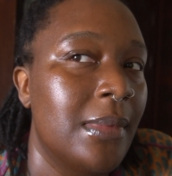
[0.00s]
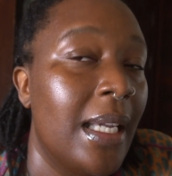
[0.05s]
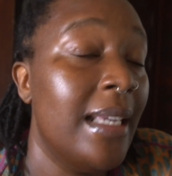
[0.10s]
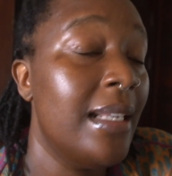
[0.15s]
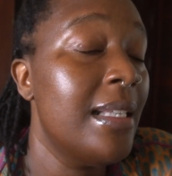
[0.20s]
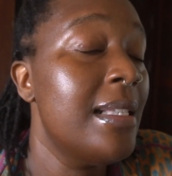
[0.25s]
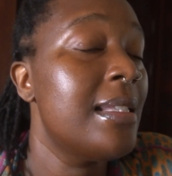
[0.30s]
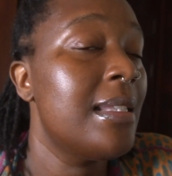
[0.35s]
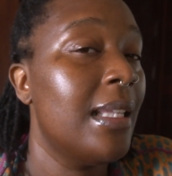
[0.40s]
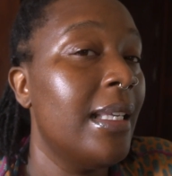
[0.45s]

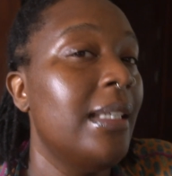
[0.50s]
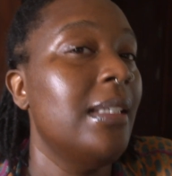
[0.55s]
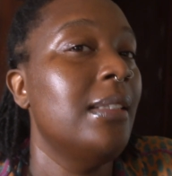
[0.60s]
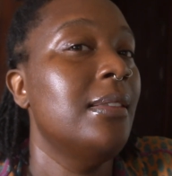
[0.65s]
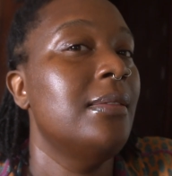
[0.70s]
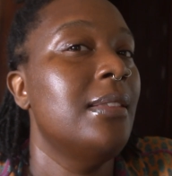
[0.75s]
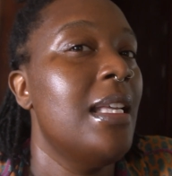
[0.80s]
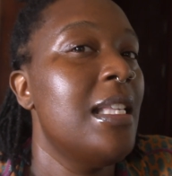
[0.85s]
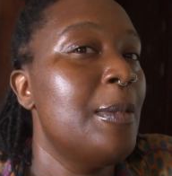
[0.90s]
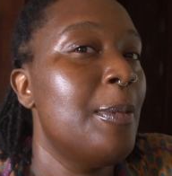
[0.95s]
And it's late.
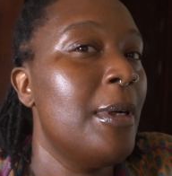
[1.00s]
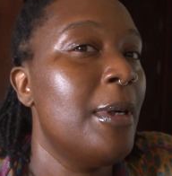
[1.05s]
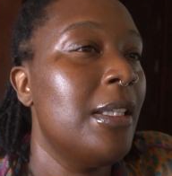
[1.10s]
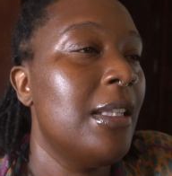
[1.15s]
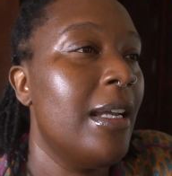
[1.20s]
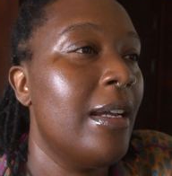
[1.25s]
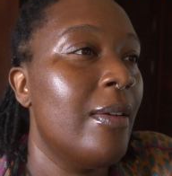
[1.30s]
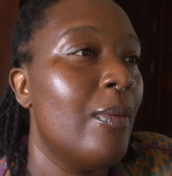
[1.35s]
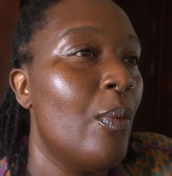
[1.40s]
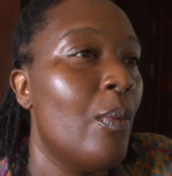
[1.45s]
It's probably
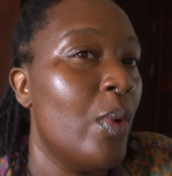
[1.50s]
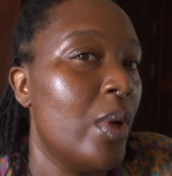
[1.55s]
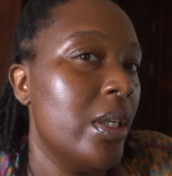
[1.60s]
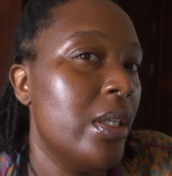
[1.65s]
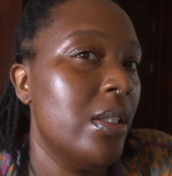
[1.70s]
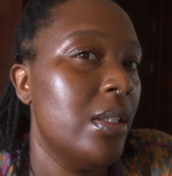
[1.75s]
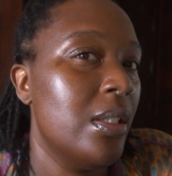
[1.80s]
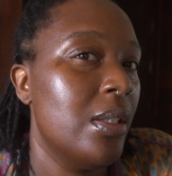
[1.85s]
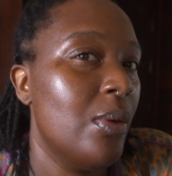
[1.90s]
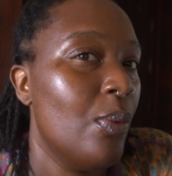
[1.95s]
like 1,
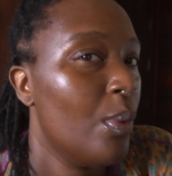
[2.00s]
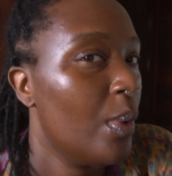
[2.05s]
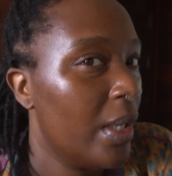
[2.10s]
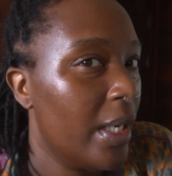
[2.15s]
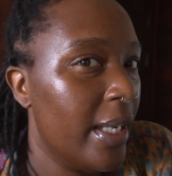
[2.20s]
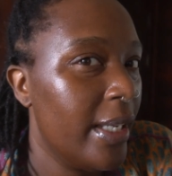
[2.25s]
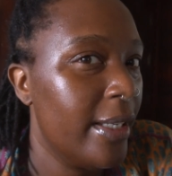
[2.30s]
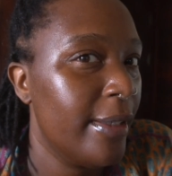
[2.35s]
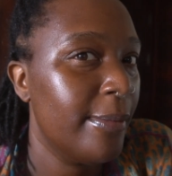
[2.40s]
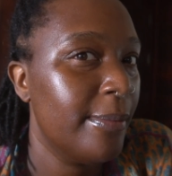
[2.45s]
1
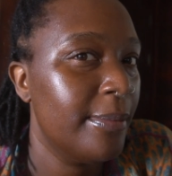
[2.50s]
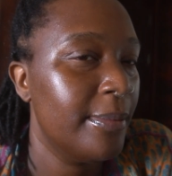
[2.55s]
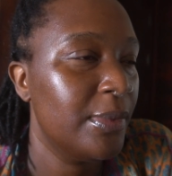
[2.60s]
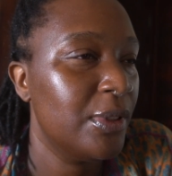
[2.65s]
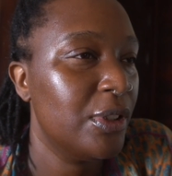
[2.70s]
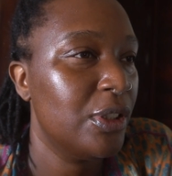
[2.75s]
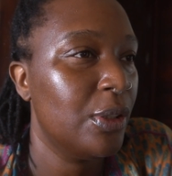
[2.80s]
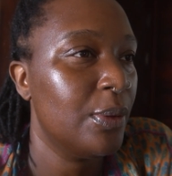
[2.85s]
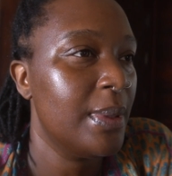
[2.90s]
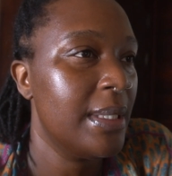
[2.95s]
a.m.
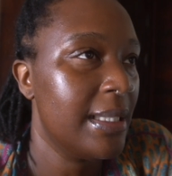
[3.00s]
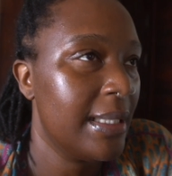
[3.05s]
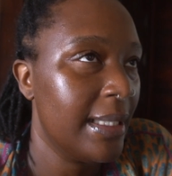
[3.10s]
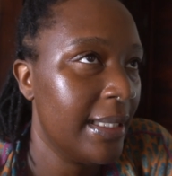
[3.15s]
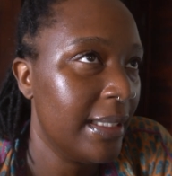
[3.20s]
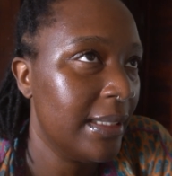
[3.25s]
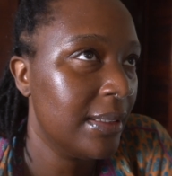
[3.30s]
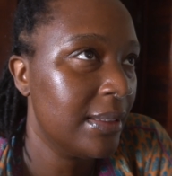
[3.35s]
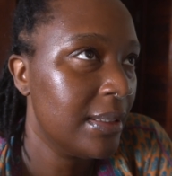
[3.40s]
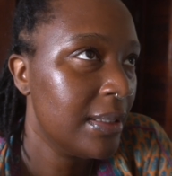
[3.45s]
So it's
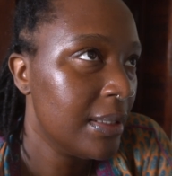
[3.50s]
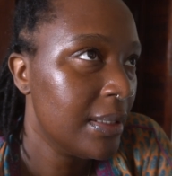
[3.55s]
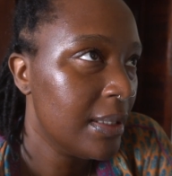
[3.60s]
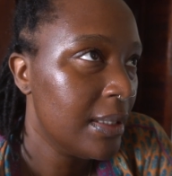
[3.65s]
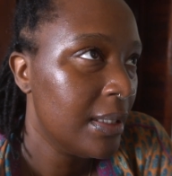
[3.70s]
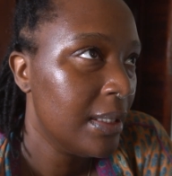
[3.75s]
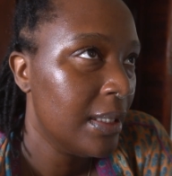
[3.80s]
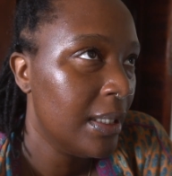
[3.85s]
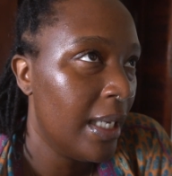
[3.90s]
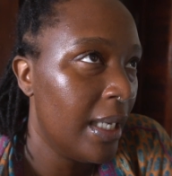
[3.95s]
late
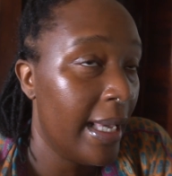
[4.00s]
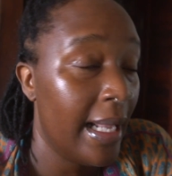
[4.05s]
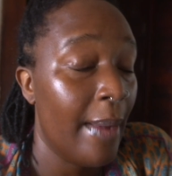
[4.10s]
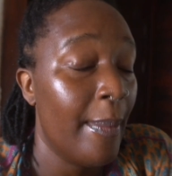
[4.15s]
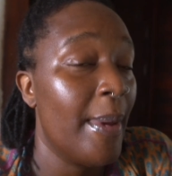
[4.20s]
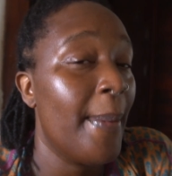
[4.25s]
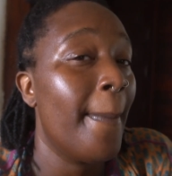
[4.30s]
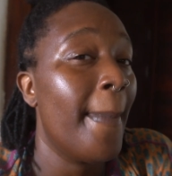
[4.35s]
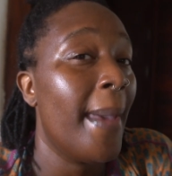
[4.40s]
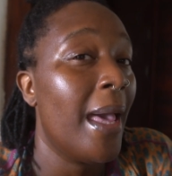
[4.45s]
and I'm
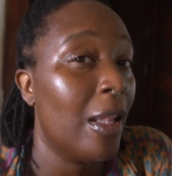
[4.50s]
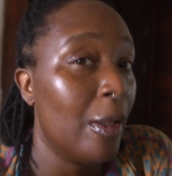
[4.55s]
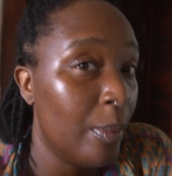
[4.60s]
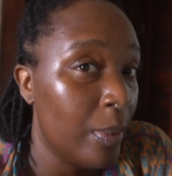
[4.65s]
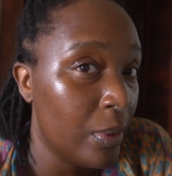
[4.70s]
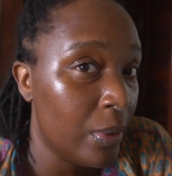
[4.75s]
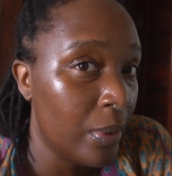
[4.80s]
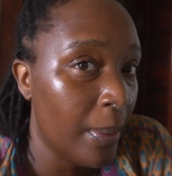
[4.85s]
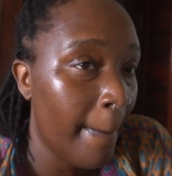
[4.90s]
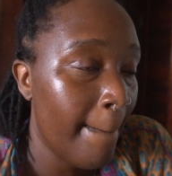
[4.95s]
in
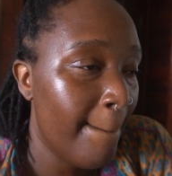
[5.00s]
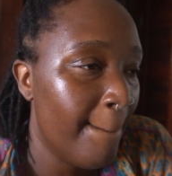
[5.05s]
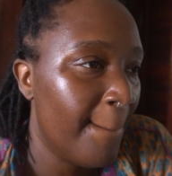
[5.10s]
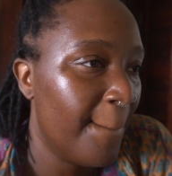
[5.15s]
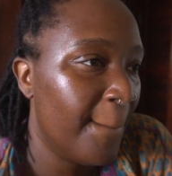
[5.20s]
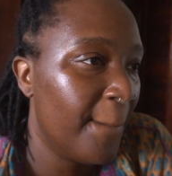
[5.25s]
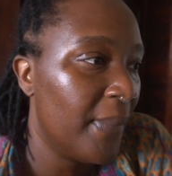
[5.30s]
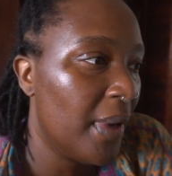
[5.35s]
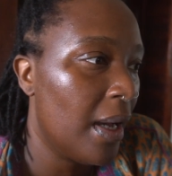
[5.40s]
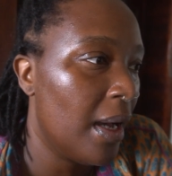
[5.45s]
Malibu.
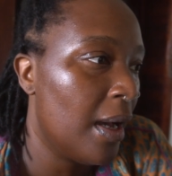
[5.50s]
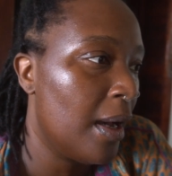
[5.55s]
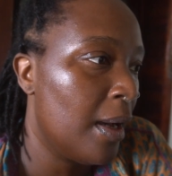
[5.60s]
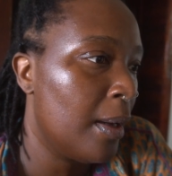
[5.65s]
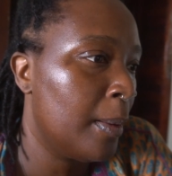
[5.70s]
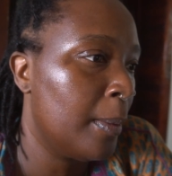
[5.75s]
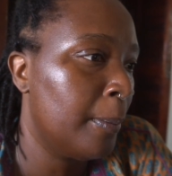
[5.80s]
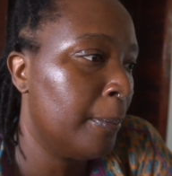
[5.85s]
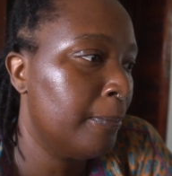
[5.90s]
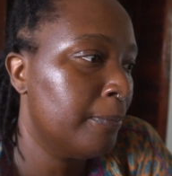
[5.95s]

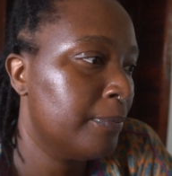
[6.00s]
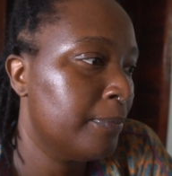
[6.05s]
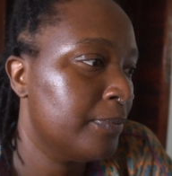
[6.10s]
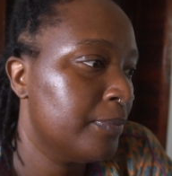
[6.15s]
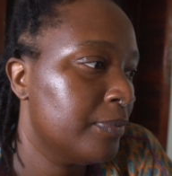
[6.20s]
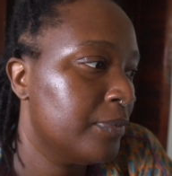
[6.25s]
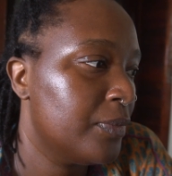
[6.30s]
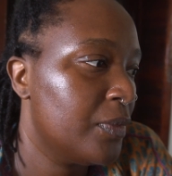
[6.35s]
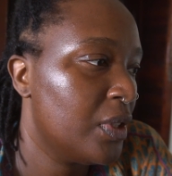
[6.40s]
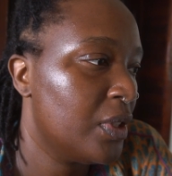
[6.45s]
Um,
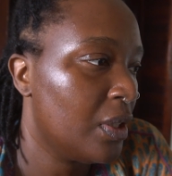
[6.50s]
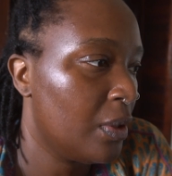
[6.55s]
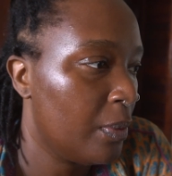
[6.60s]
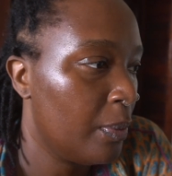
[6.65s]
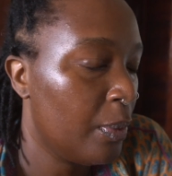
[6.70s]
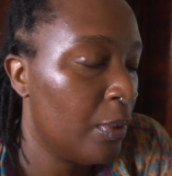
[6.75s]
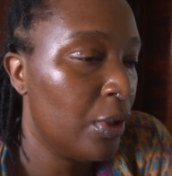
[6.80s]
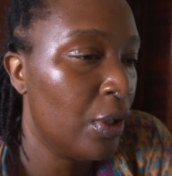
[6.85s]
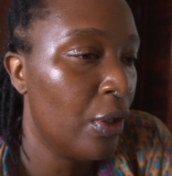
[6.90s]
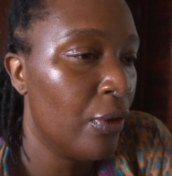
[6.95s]
so
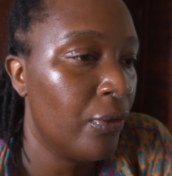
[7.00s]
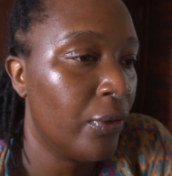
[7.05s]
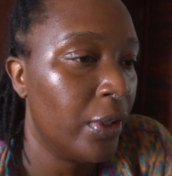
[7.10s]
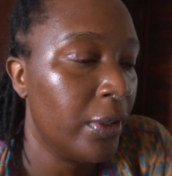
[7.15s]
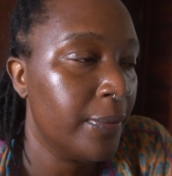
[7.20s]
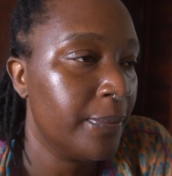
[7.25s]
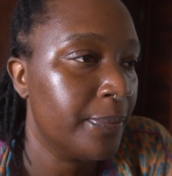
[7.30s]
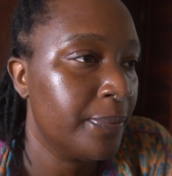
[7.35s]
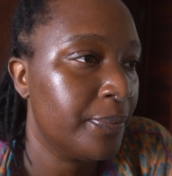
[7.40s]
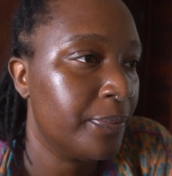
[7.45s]
pull
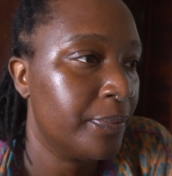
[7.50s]
over.